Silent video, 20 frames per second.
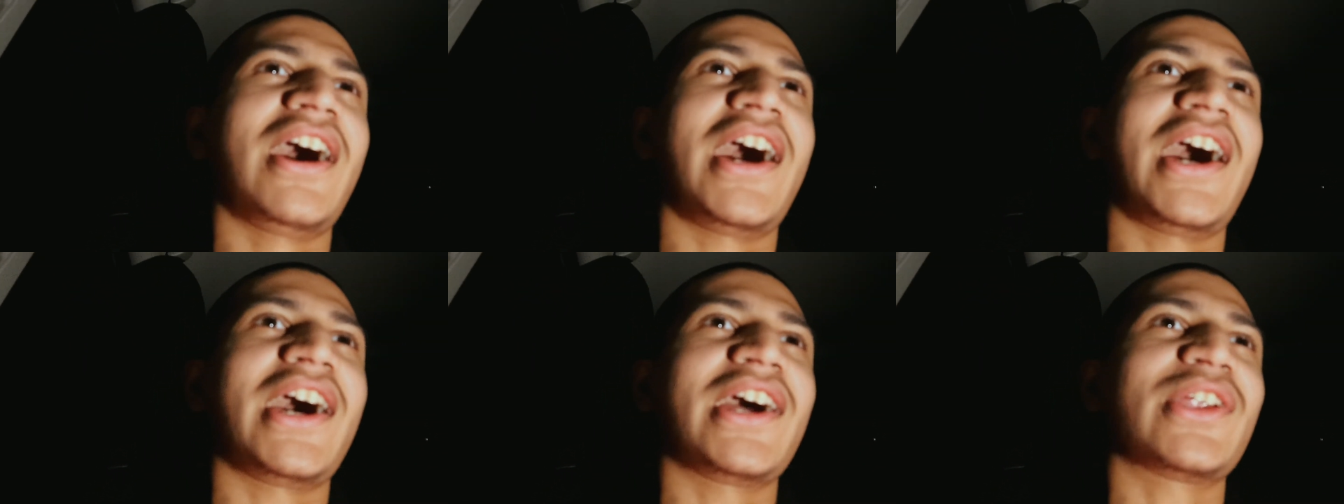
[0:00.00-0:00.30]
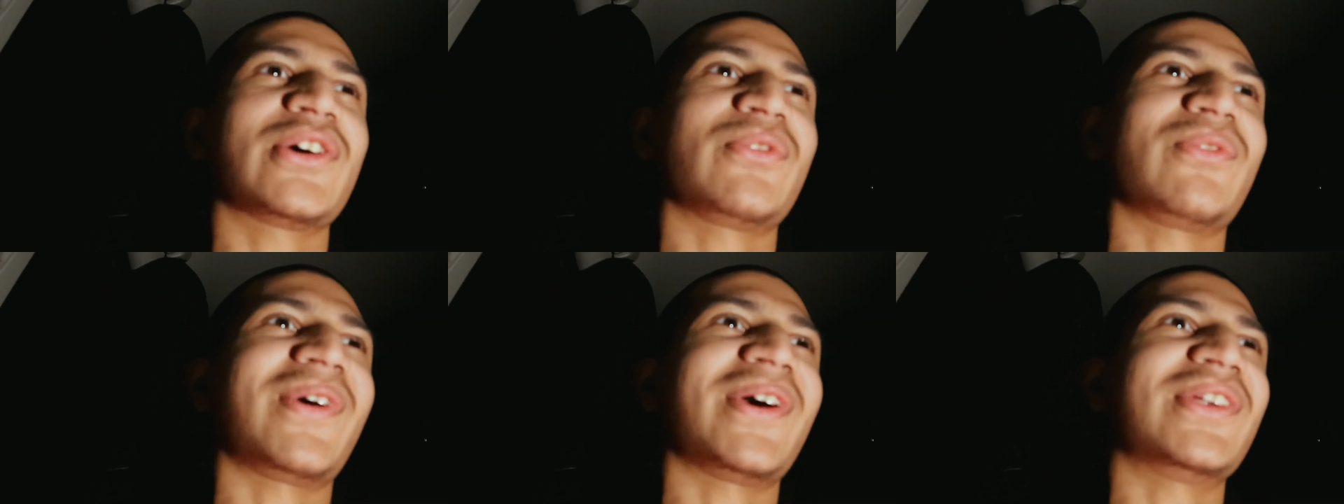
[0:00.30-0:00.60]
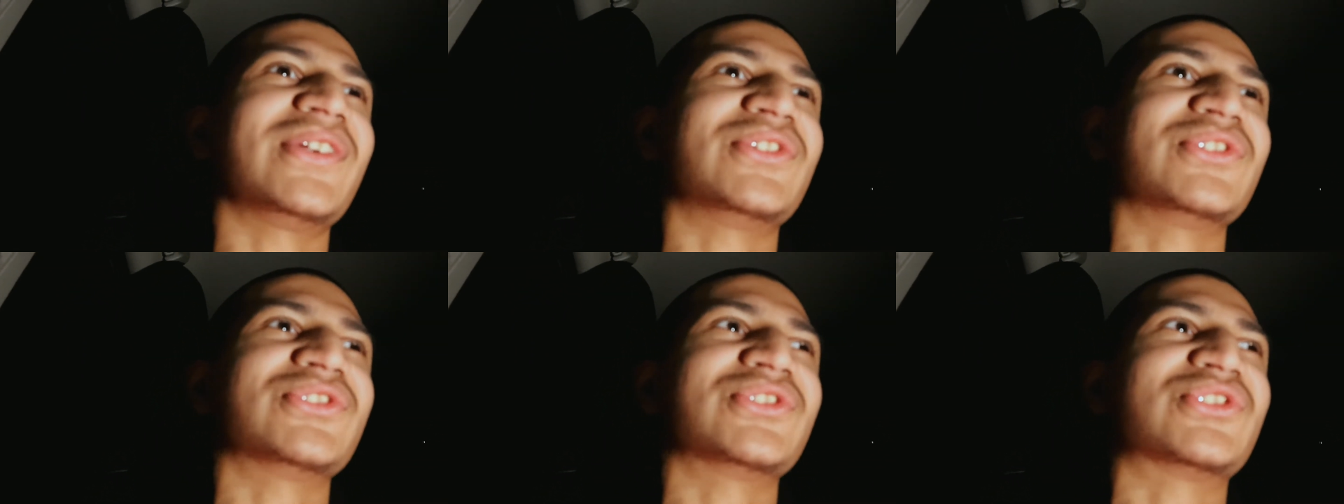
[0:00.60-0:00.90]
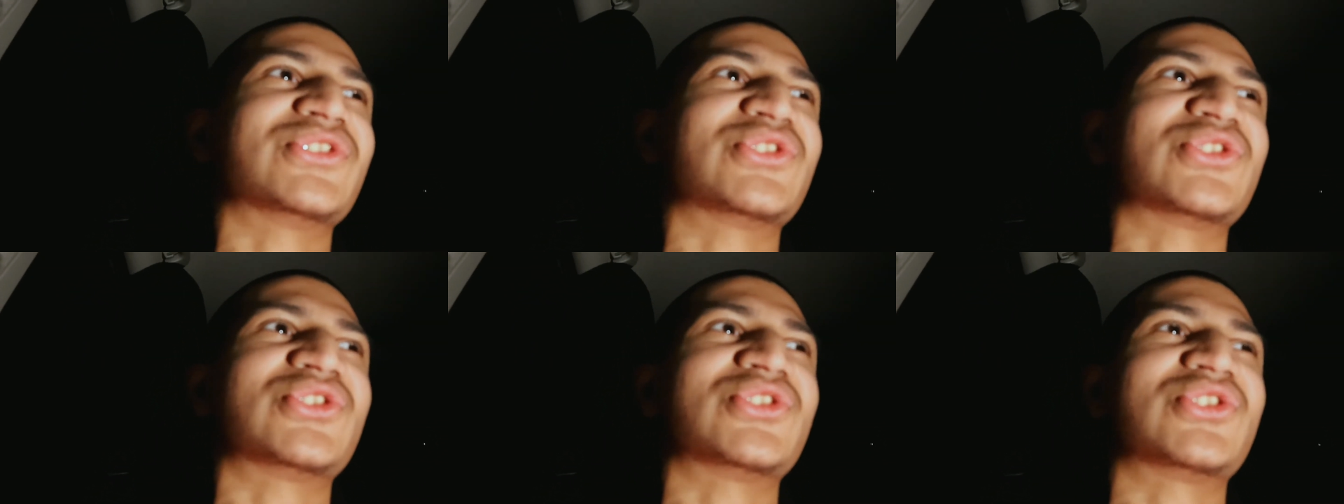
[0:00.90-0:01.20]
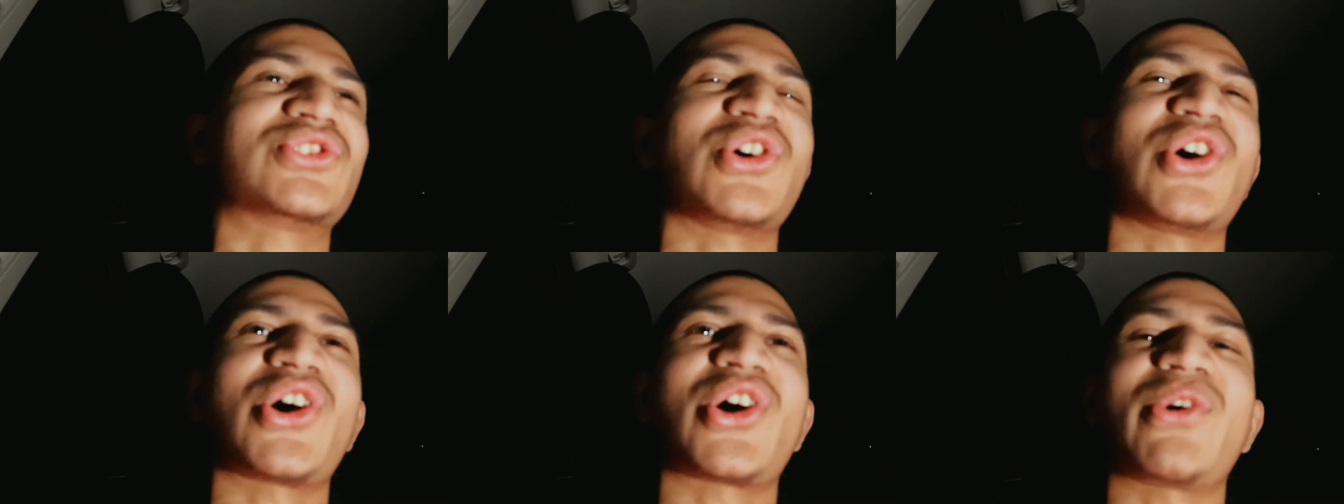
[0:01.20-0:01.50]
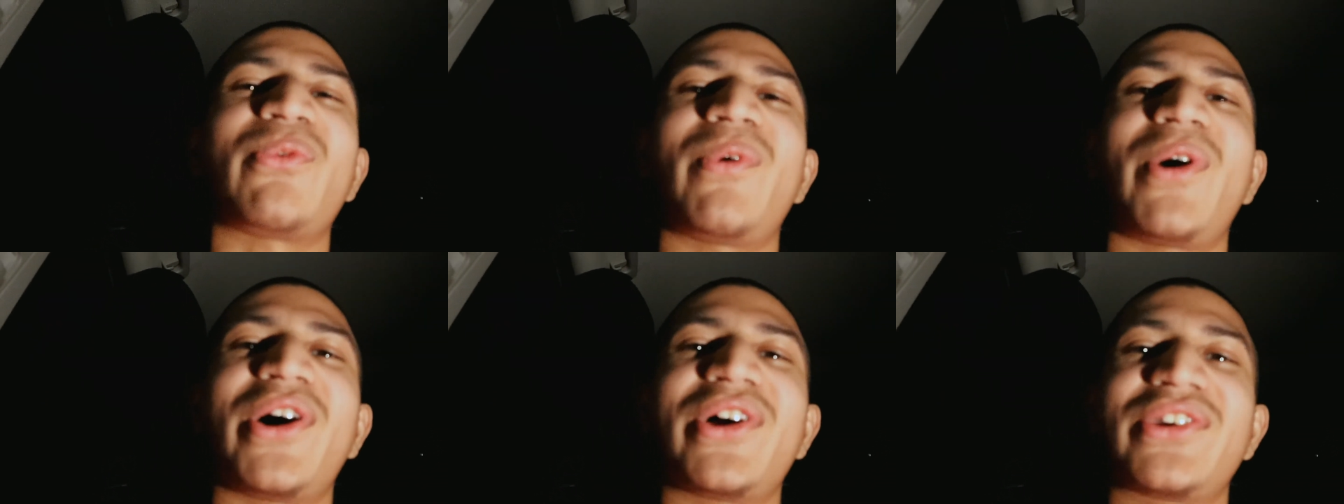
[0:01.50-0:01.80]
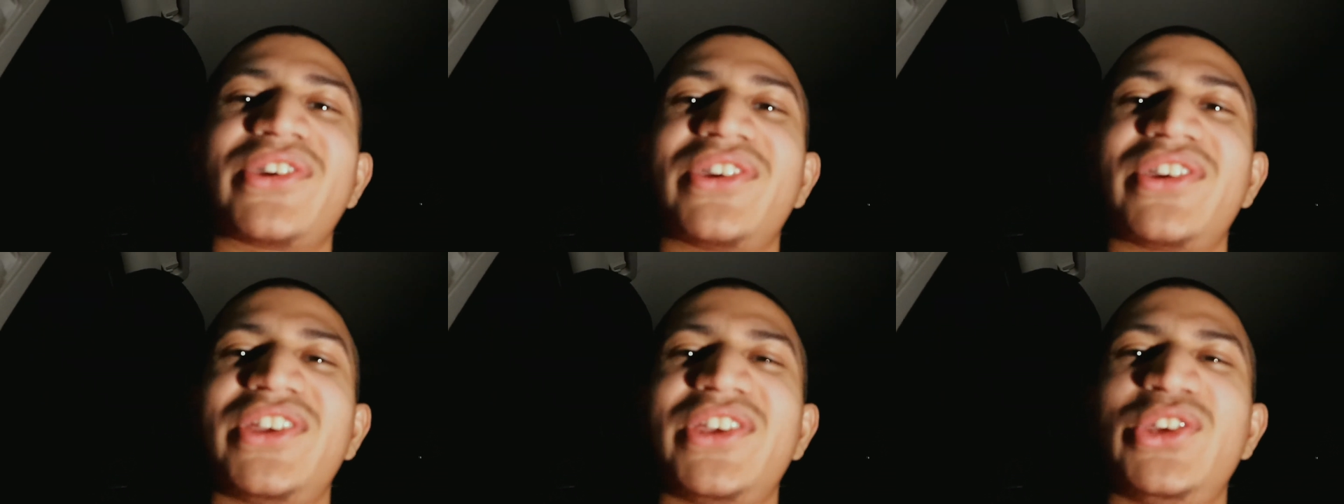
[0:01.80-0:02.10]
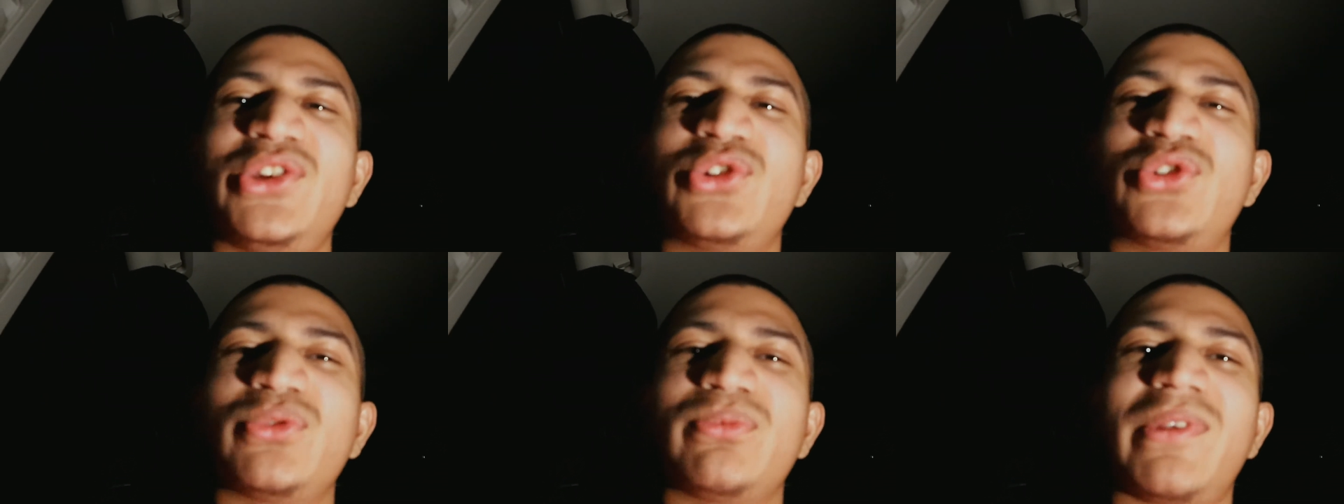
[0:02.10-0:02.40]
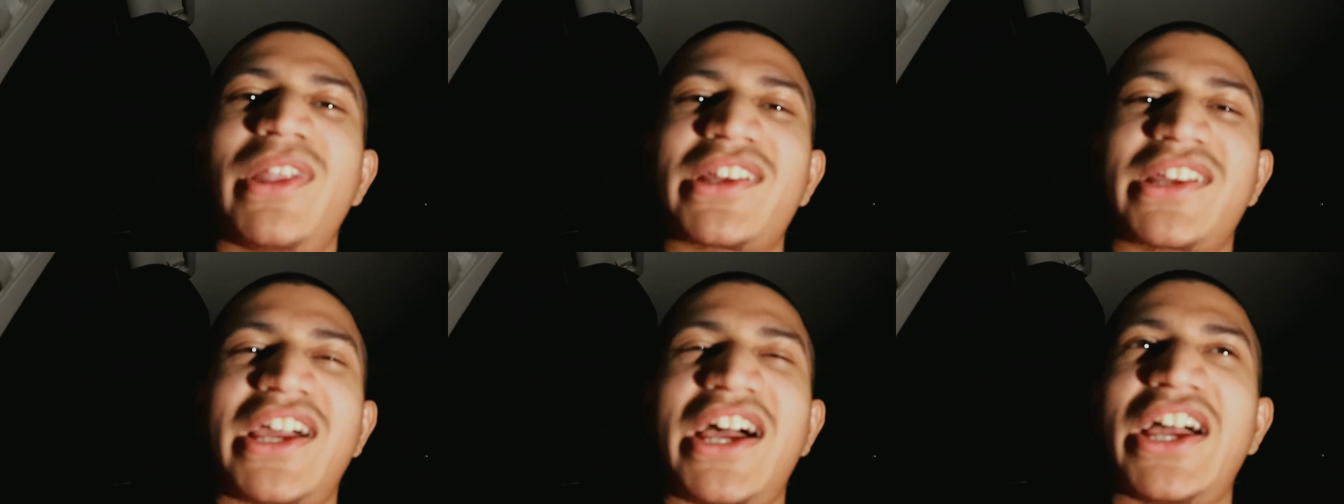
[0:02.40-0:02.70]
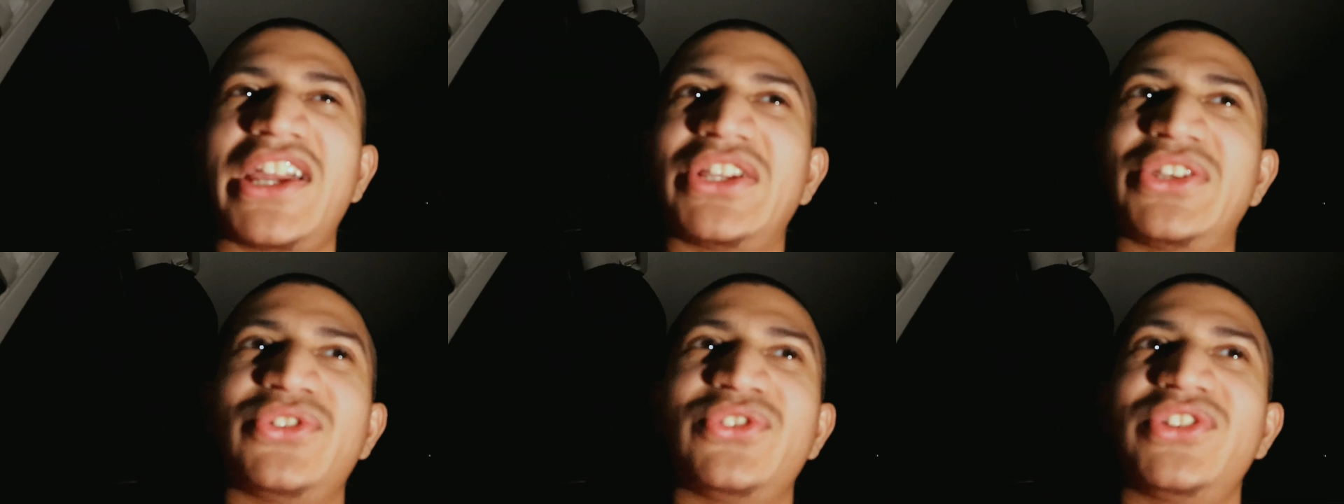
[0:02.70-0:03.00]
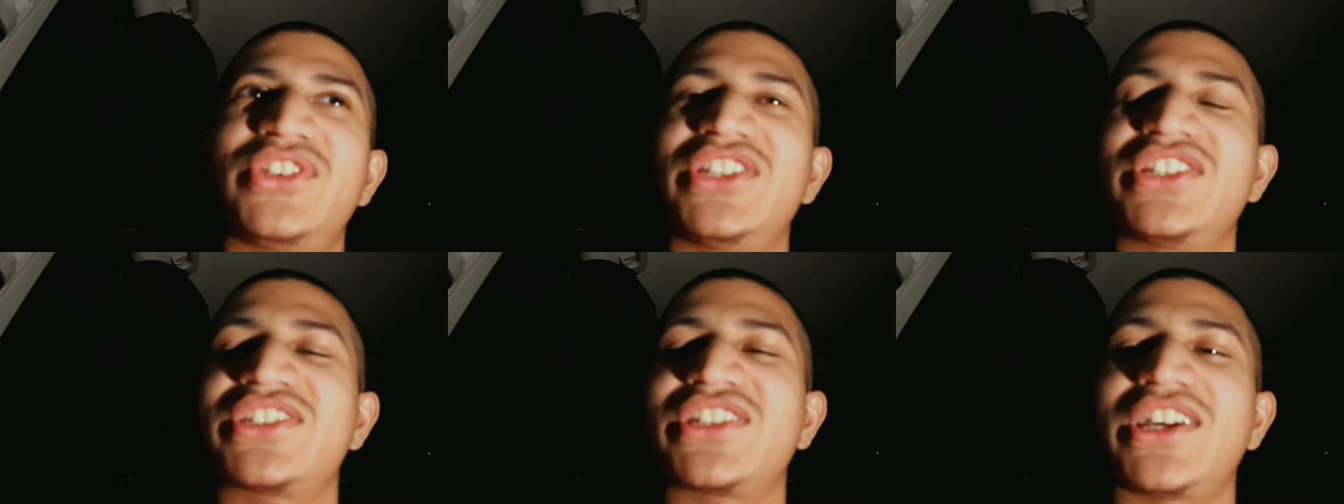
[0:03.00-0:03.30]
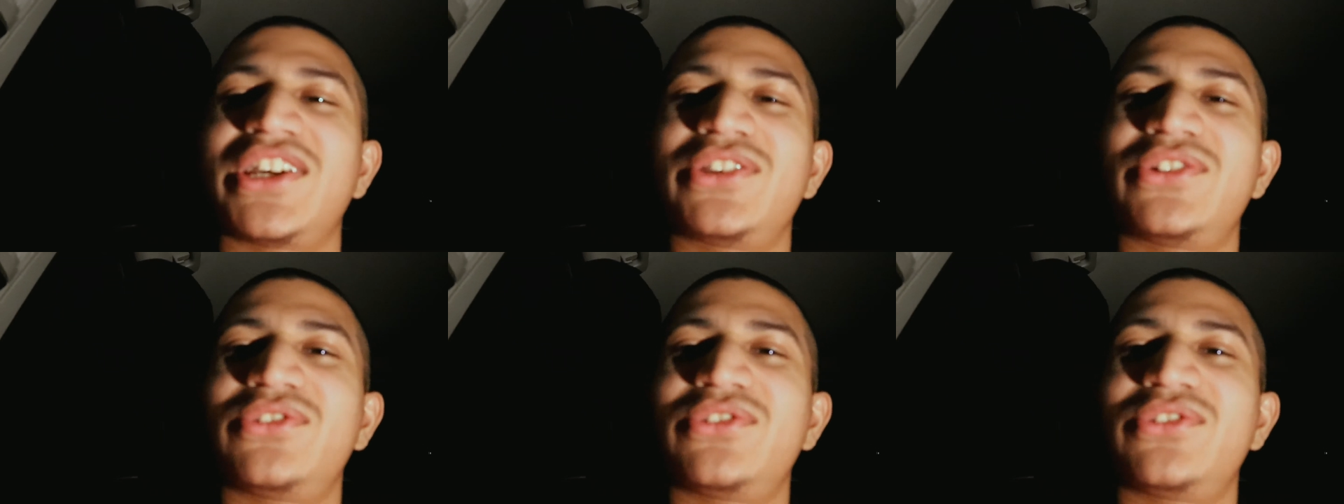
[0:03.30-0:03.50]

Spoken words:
I don't want to talk about YouTube like I do this,